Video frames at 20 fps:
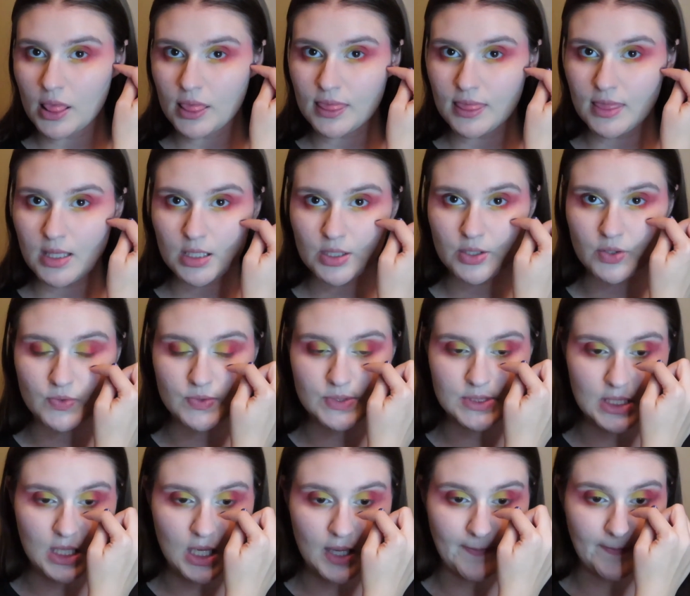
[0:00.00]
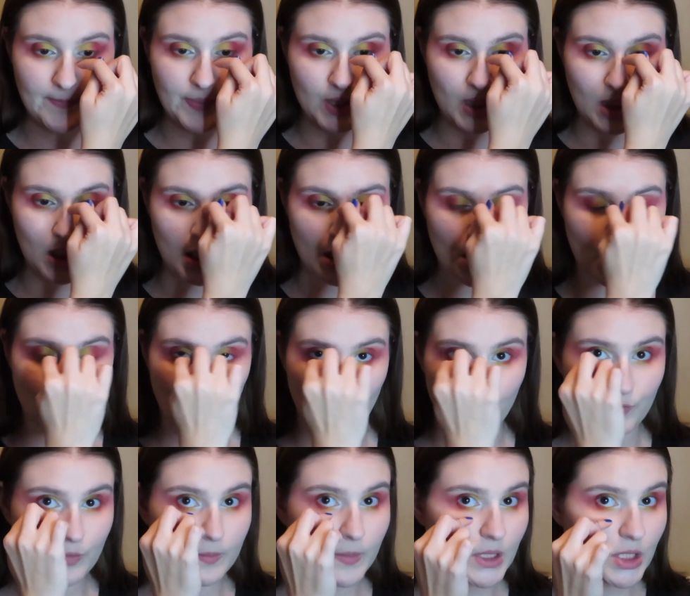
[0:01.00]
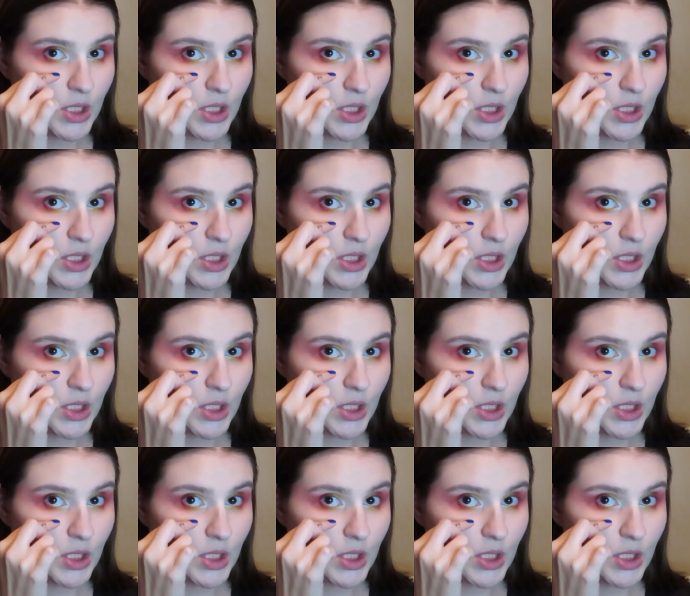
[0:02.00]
that goes up and over my